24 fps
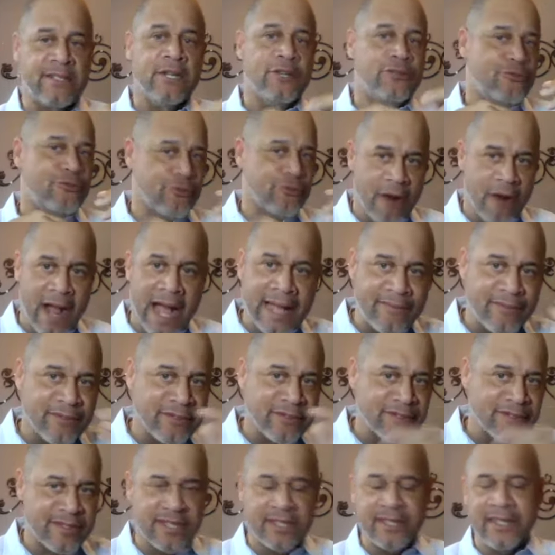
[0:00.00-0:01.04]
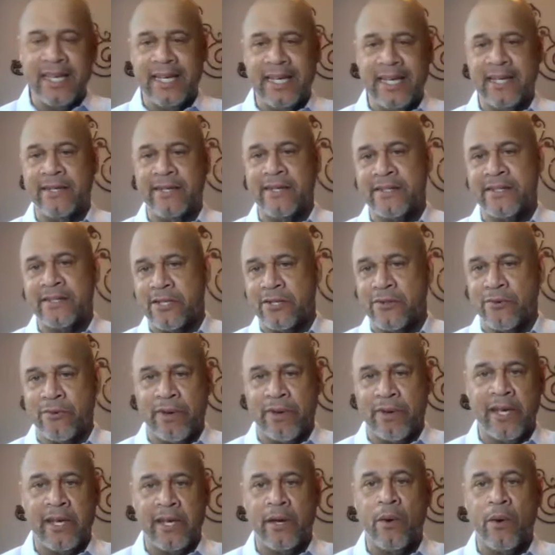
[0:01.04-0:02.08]
drivers in the
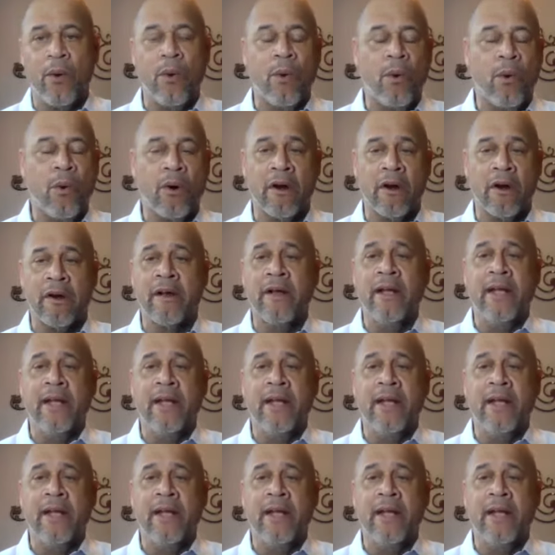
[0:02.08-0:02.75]
industry or